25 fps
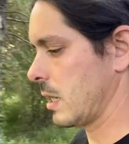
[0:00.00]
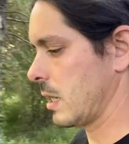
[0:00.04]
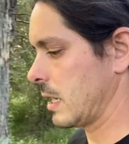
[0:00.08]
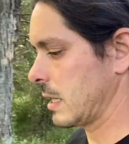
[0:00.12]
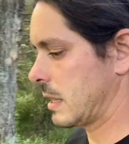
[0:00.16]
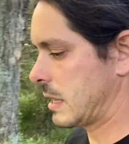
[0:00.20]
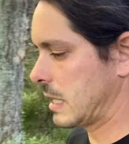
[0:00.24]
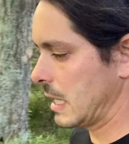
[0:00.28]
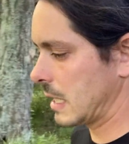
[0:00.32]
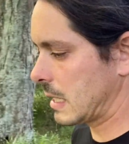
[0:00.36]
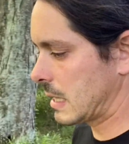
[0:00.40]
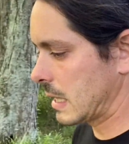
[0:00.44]

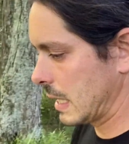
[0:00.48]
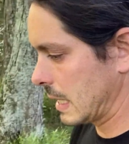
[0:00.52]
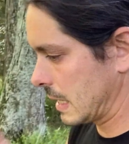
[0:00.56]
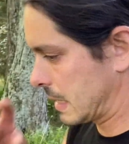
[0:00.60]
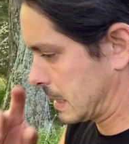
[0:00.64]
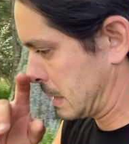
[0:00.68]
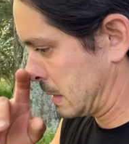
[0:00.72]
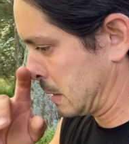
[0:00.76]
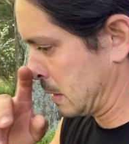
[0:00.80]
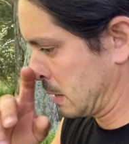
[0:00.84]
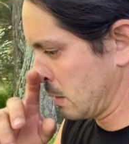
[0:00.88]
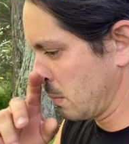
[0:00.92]
think like
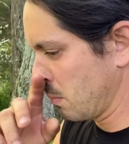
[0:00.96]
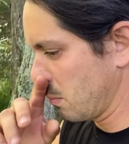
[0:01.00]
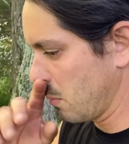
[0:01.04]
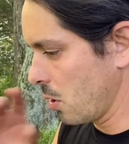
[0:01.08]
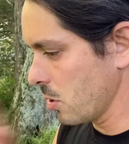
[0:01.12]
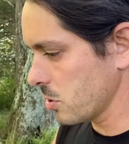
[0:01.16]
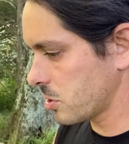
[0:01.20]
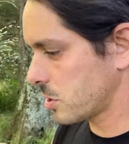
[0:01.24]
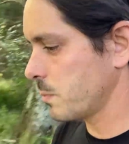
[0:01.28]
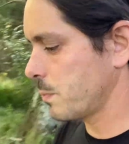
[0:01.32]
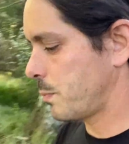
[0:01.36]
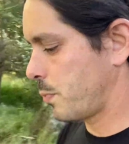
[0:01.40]
the
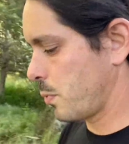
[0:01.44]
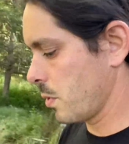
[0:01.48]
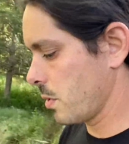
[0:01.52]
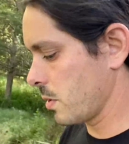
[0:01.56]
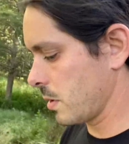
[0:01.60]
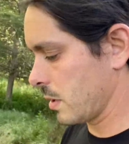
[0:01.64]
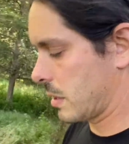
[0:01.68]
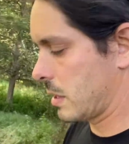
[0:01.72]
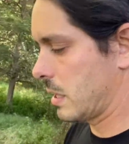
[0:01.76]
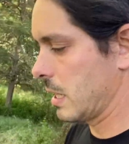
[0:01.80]
most important